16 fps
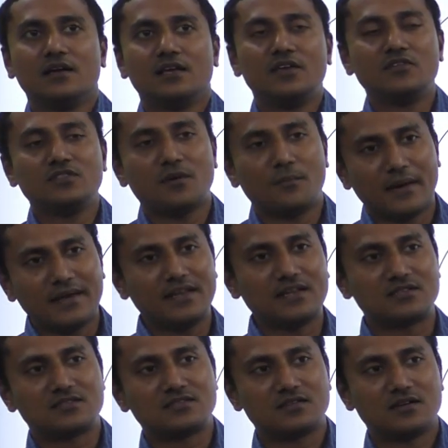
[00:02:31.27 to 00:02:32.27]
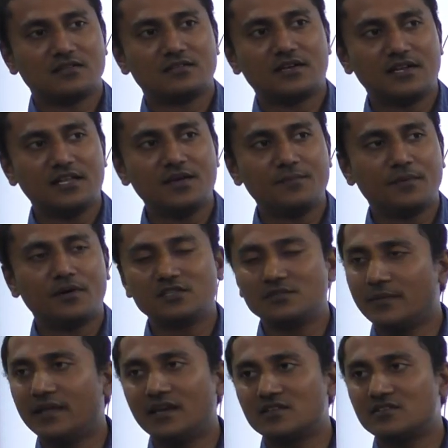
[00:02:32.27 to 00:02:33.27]
Even the miners, the deep earth
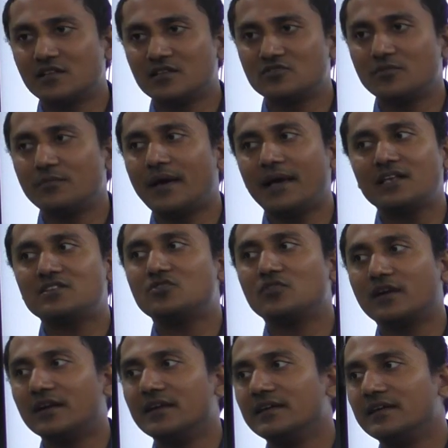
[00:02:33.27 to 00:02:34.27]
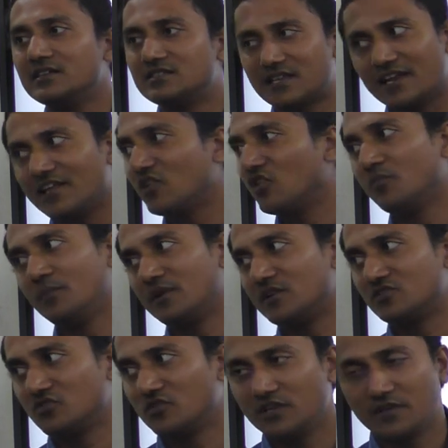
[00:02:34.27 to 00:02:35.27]
miners also, maximum you can dig is 10
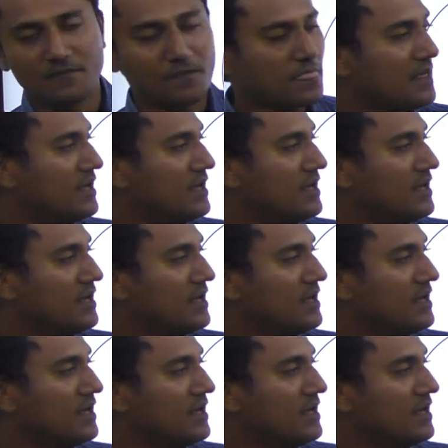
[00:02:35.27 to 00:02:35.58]
kilometers only.